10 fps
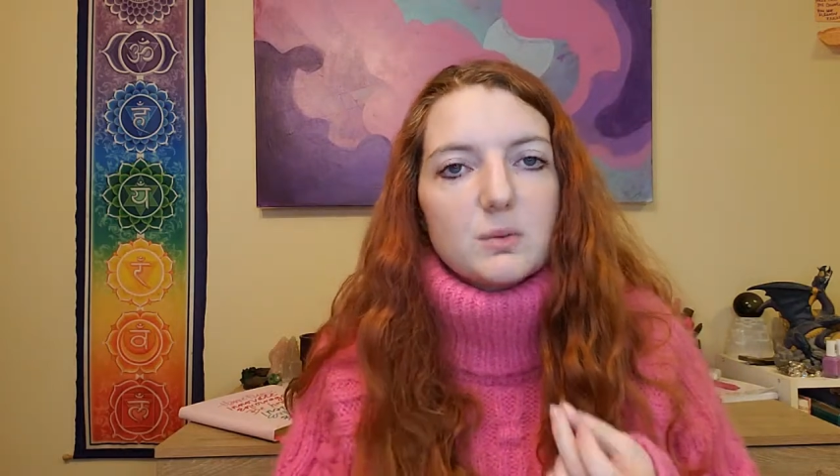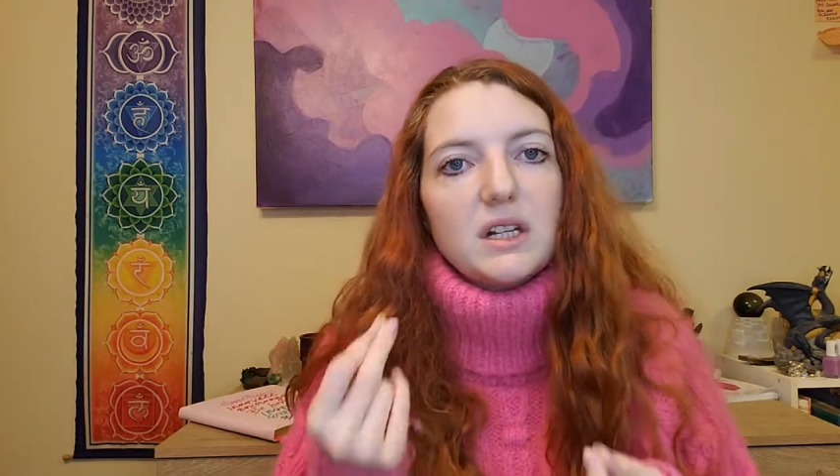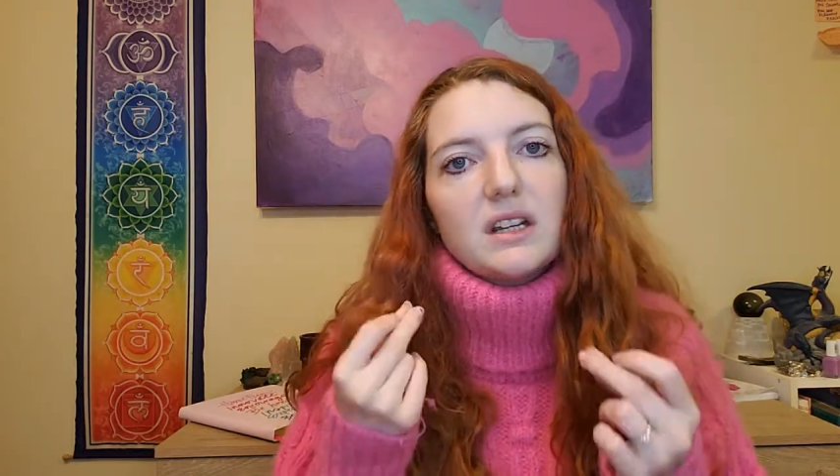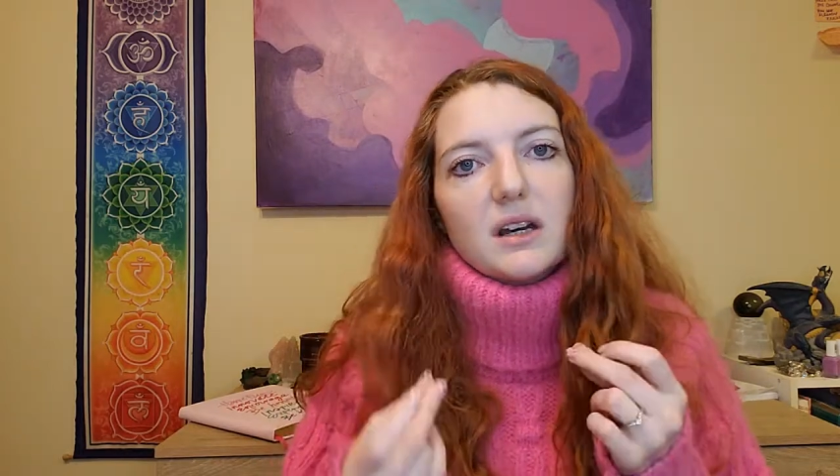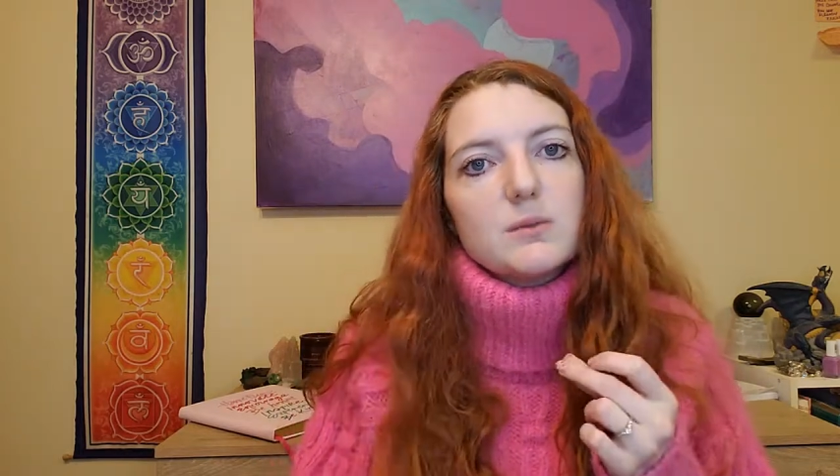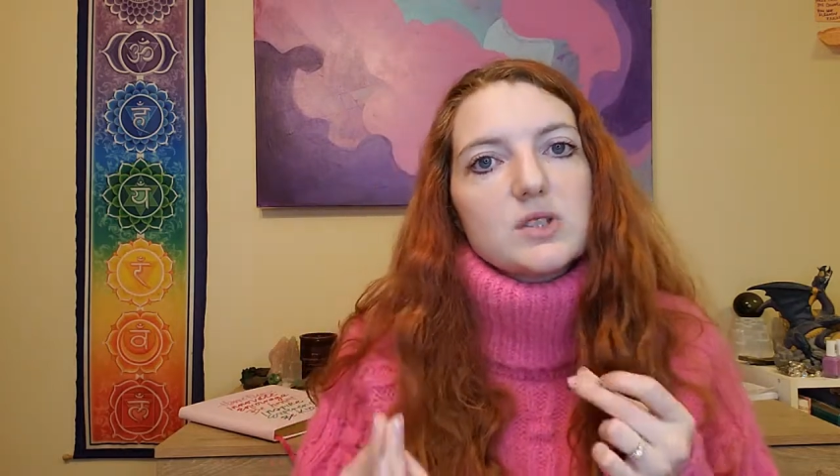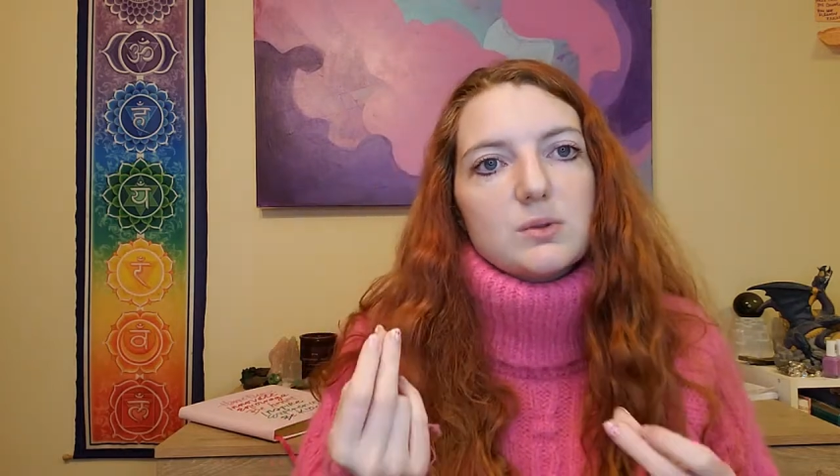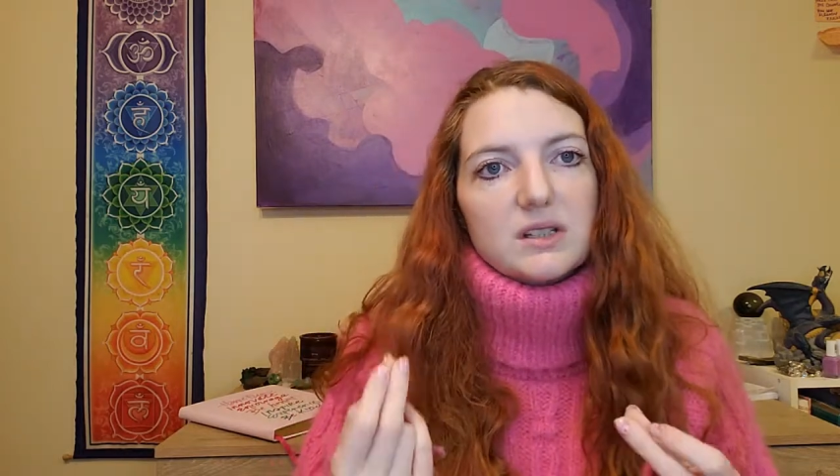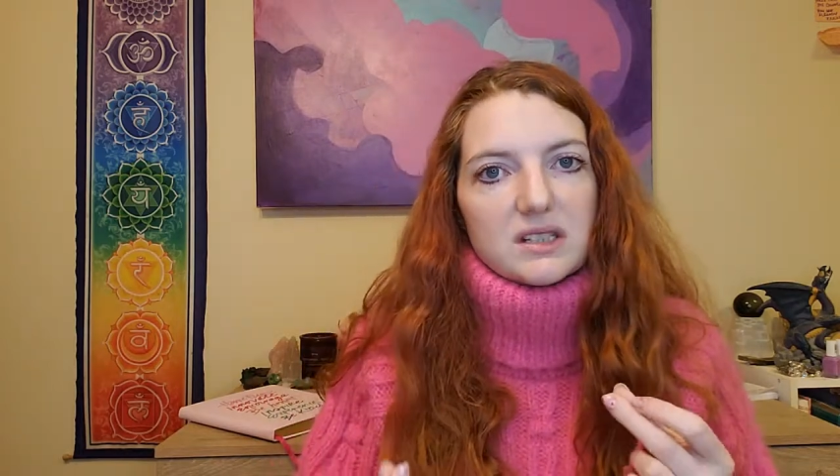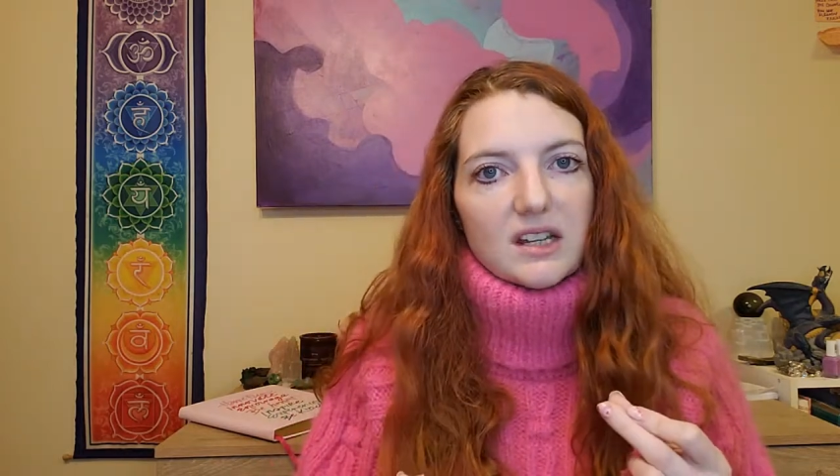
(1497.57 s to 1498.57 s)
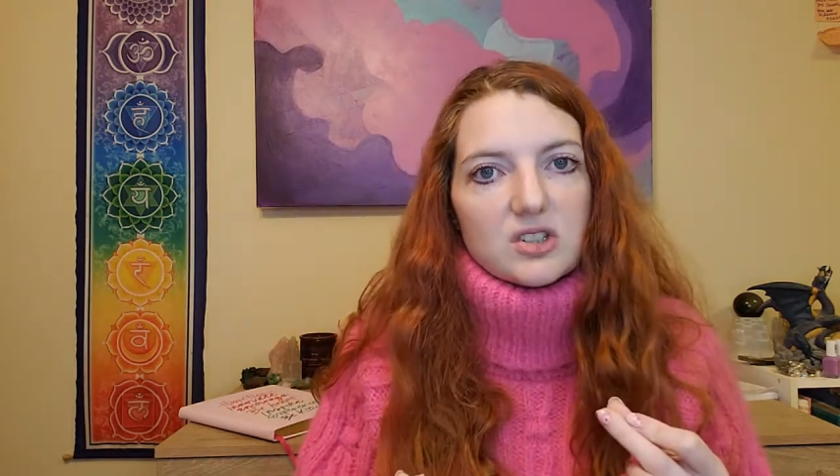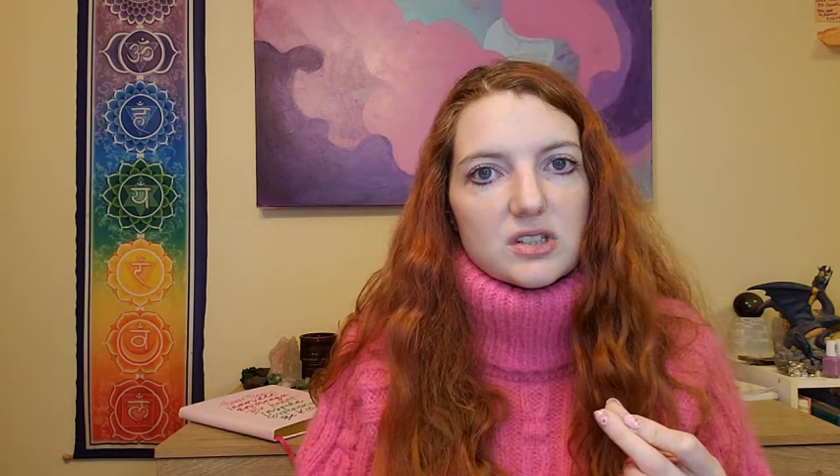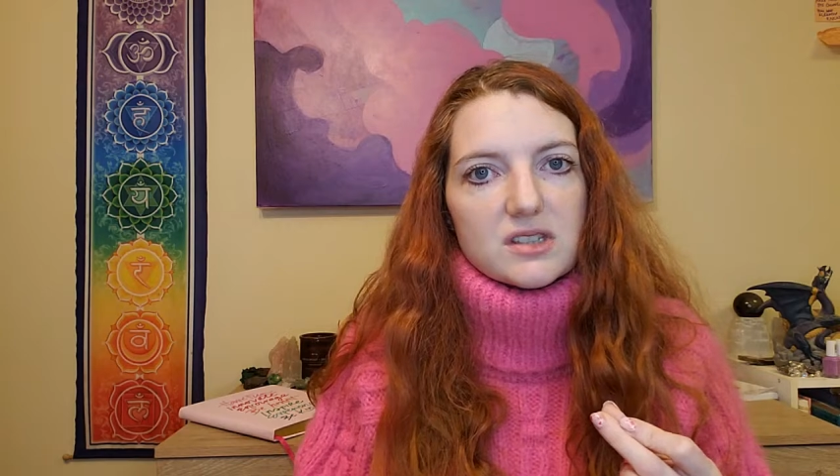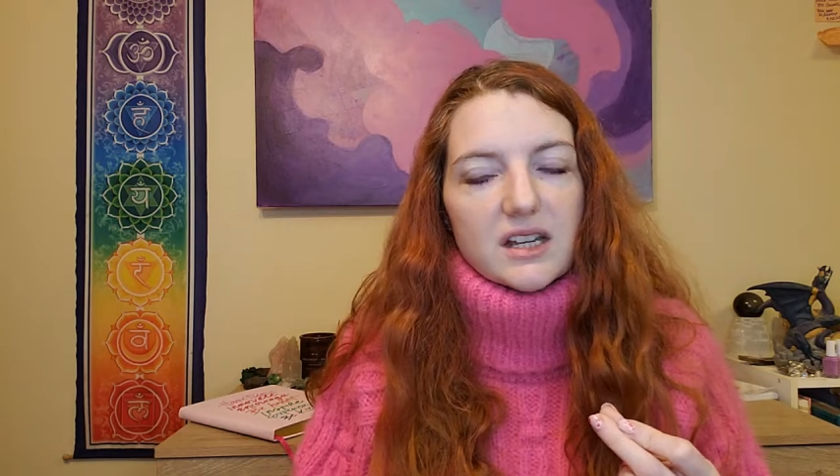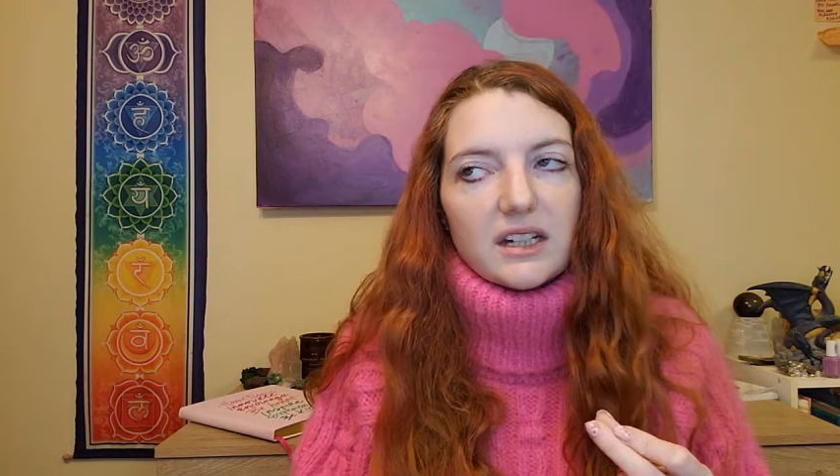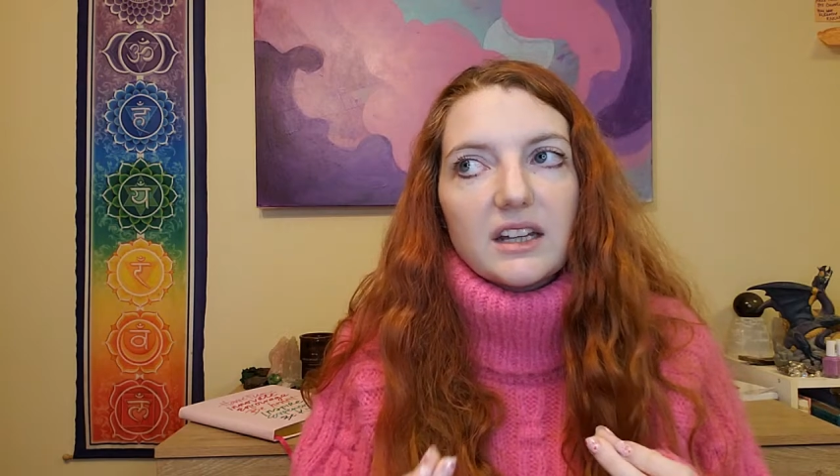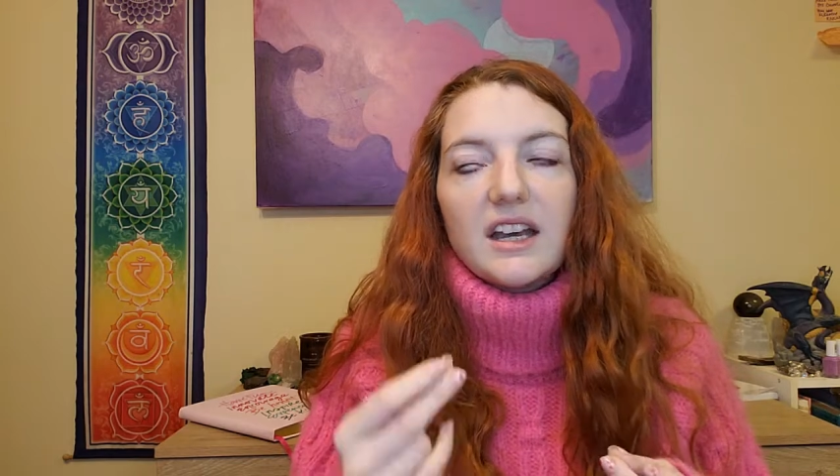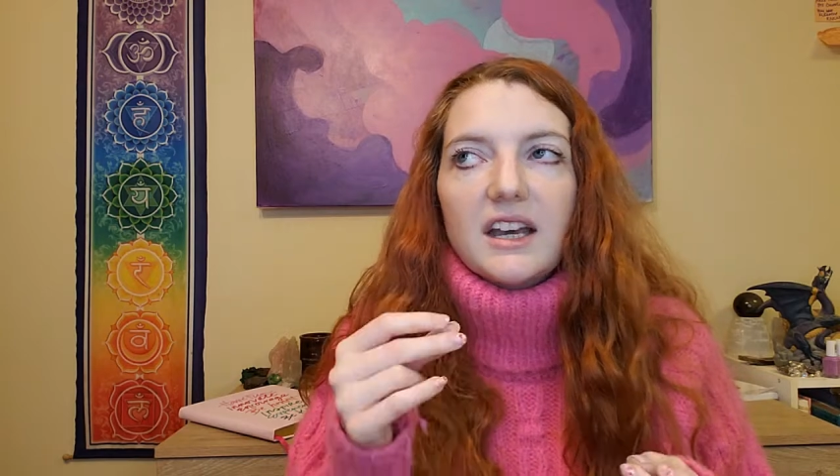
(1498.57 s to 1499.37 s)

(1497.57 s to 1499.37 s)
when it comes to intention setting.